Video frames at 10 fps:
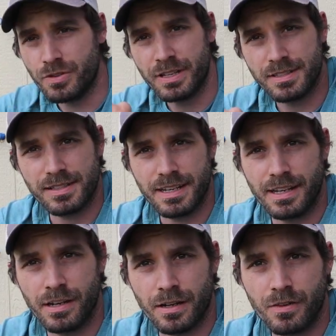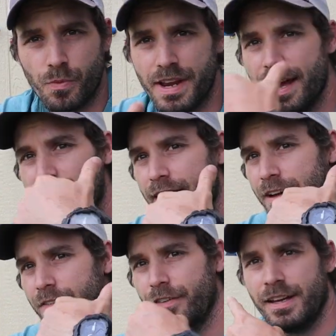you can see here, we
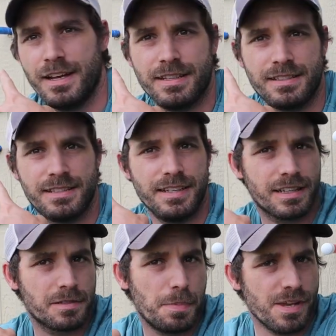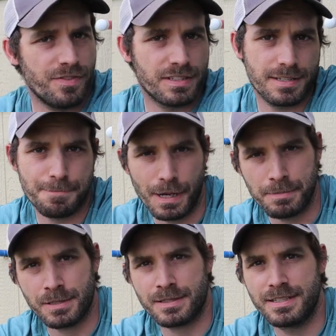have 6 PVC
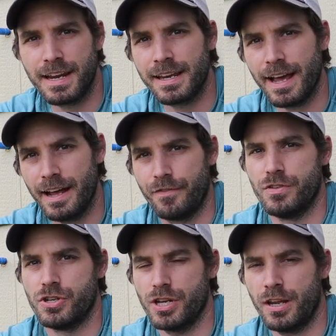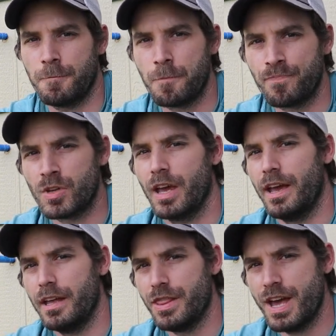pipes sticking out of the shed,
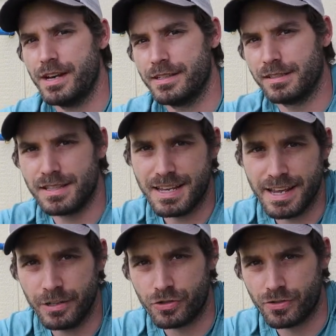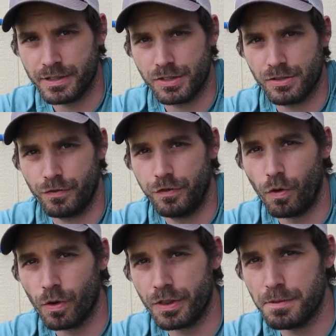and that is the entrance
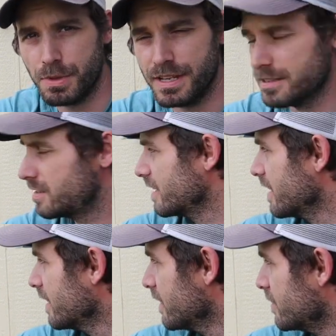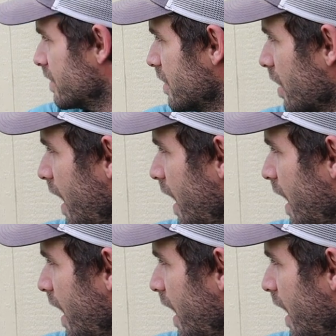for the bees to get into their